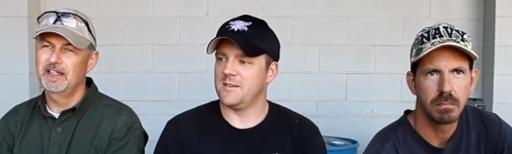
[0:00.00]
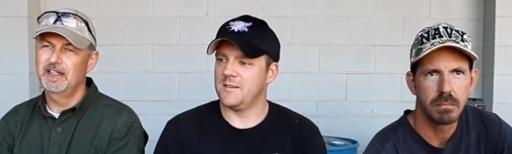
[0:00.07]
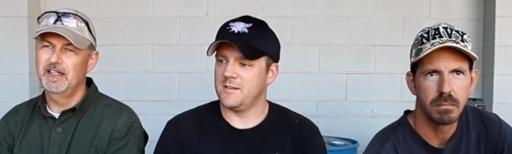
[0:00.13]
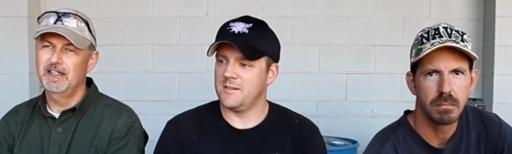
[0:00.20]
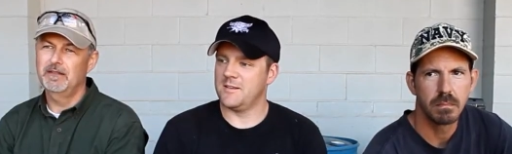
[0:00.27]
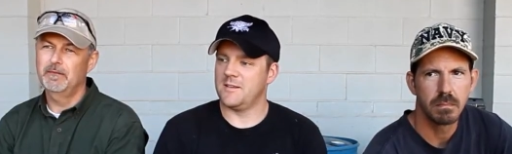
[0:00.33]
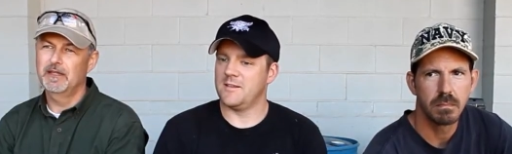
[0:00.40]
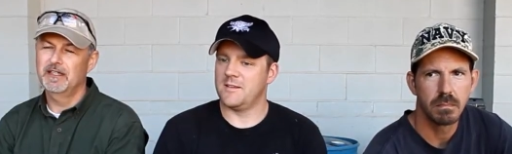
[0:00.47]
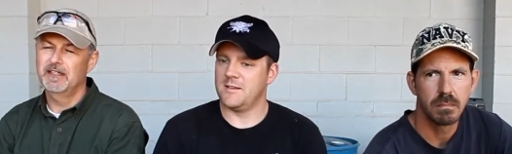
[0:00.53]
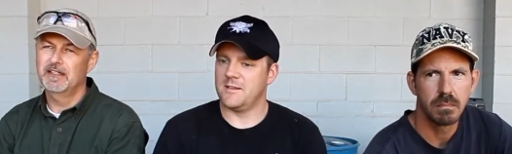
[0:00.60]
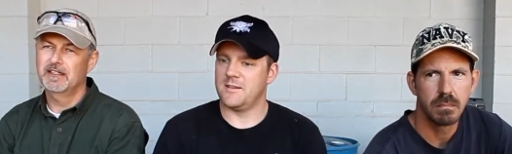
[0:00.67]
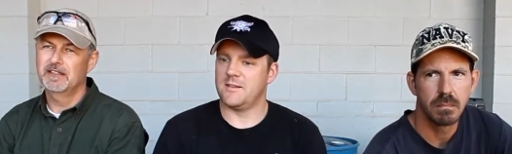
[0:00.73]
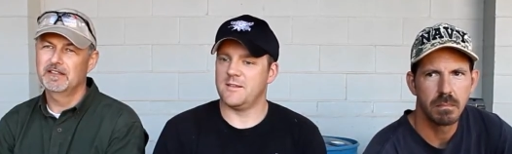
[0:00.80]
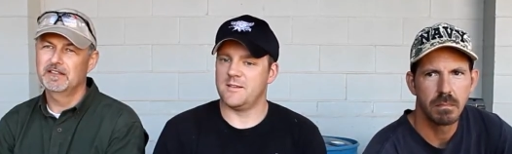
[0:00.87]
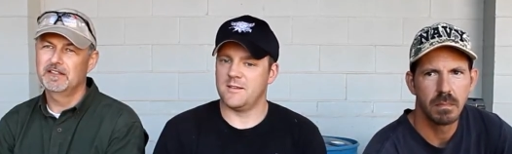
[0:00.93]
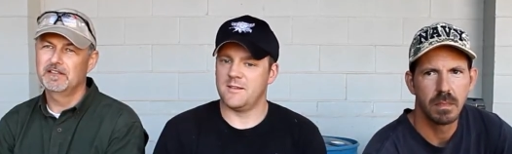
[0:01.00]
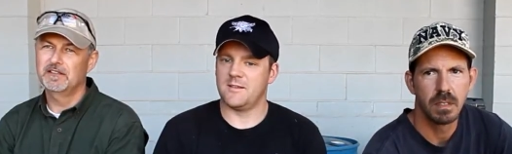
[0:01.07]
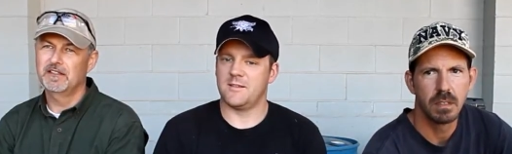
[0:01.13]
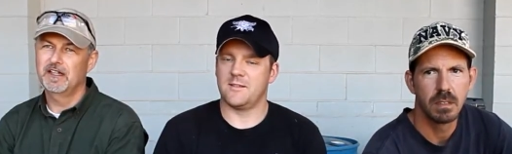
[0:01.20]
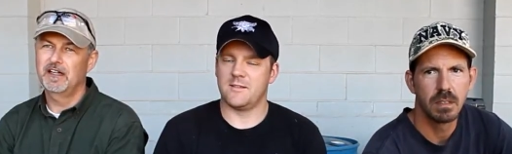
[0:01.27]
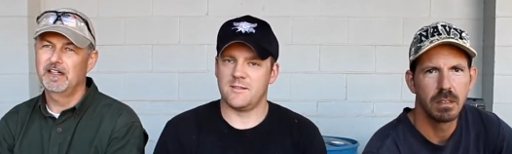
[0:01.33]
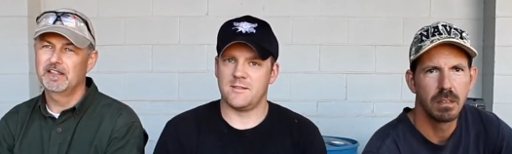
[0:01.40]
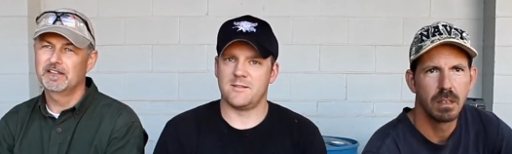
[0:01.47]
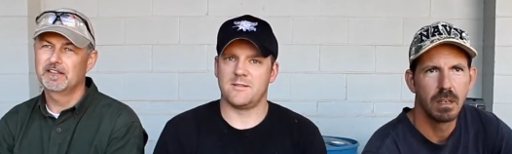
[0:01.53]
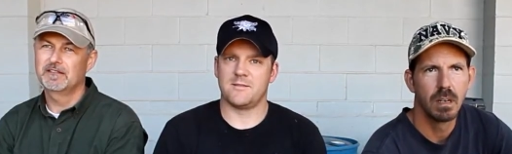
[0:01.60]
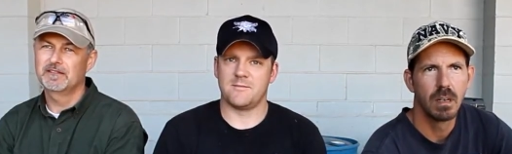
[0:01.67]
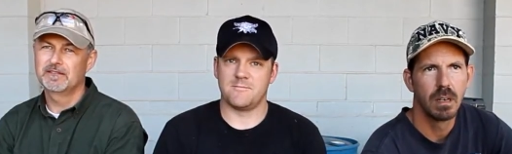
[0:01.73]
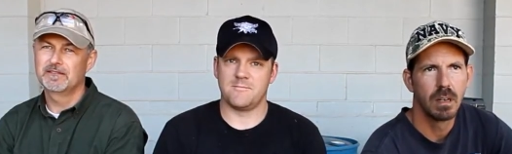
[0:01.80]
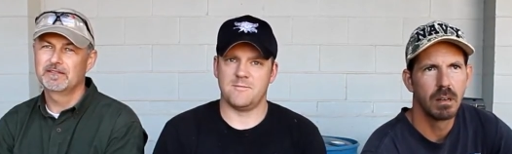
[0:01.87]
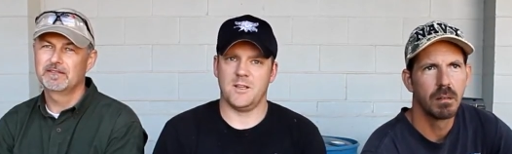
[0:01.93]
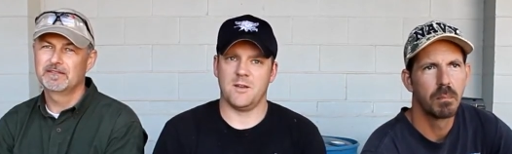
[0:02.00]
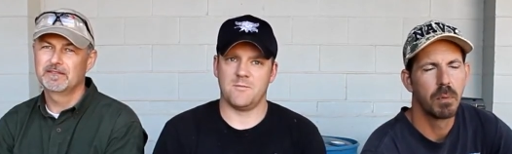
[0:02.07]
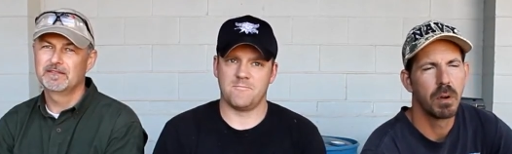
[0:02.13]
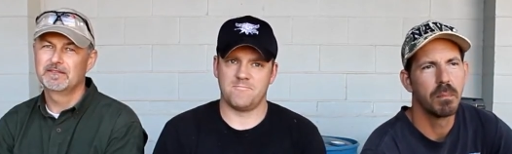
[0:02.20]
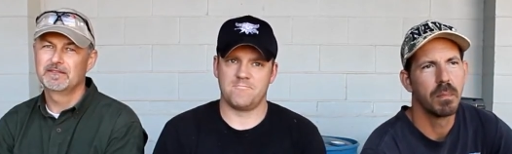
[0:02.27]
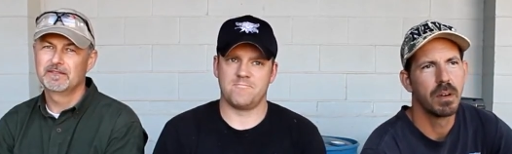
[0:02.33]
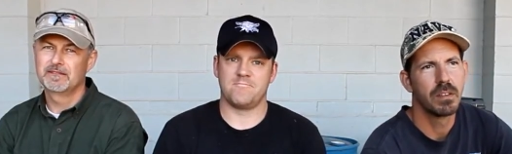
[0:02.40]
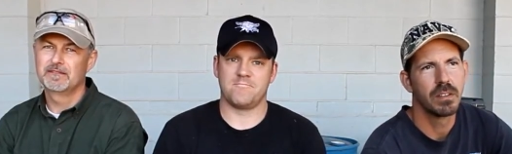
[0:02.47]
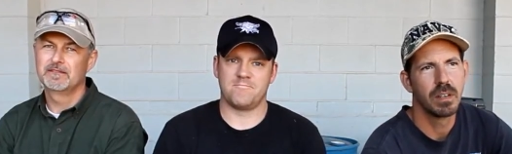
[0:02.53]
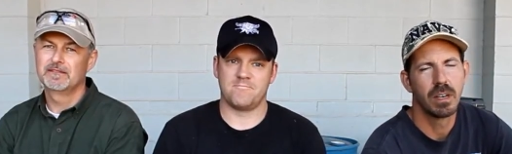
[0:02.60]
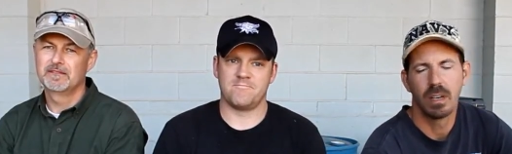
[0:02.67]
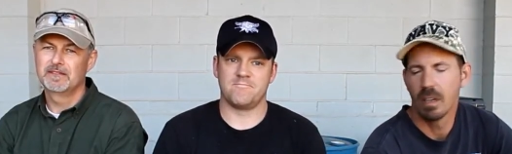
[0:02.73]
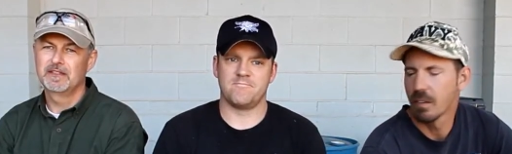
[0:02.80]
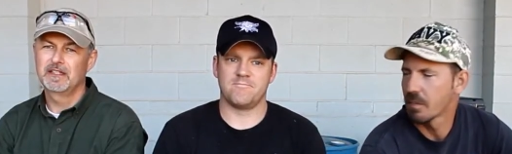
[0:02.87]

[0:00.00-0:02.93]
Speaker 1: Any, anybody that conceals and carries. Yeah. Pretty much, yeah.